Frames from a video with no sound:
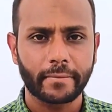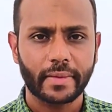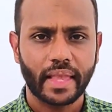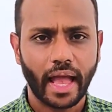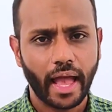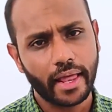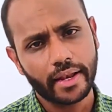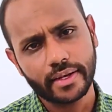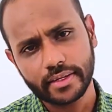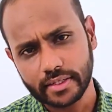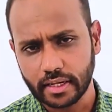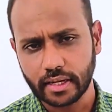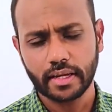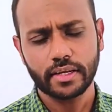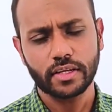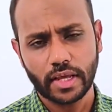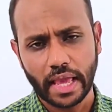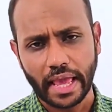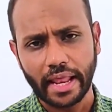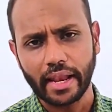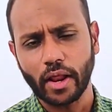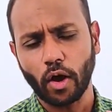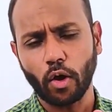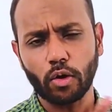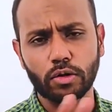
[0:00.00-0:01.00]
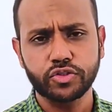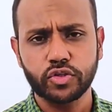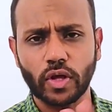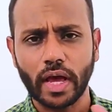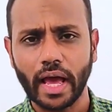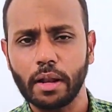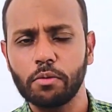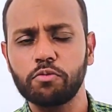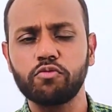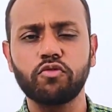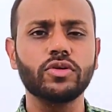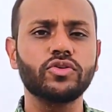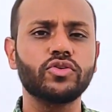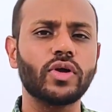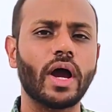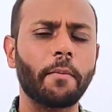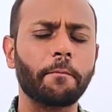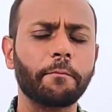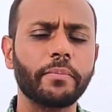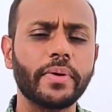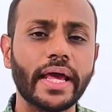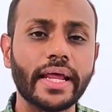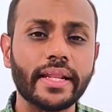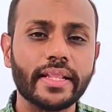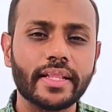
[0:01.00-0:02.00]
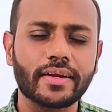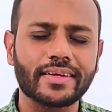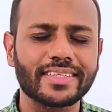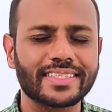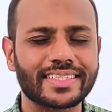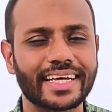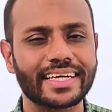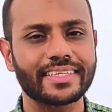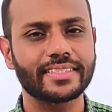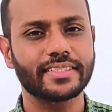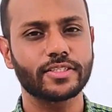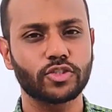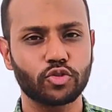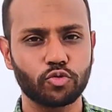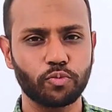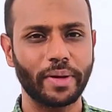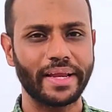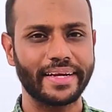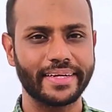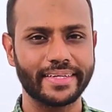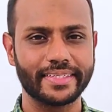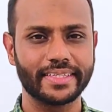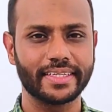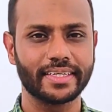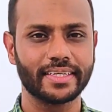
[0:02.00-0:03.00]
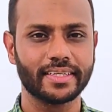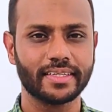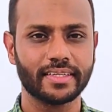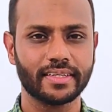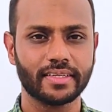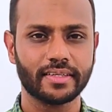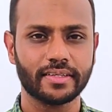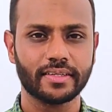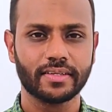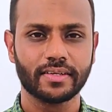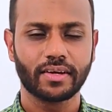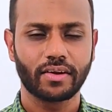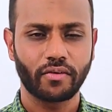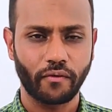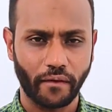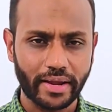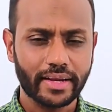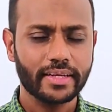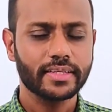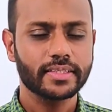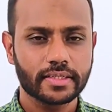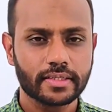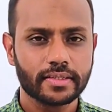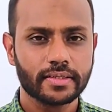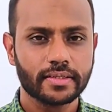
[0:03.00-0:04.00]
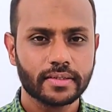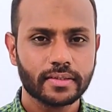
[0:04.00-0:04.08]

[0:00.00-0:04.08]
And it can also helpful to update the risk assessment, right?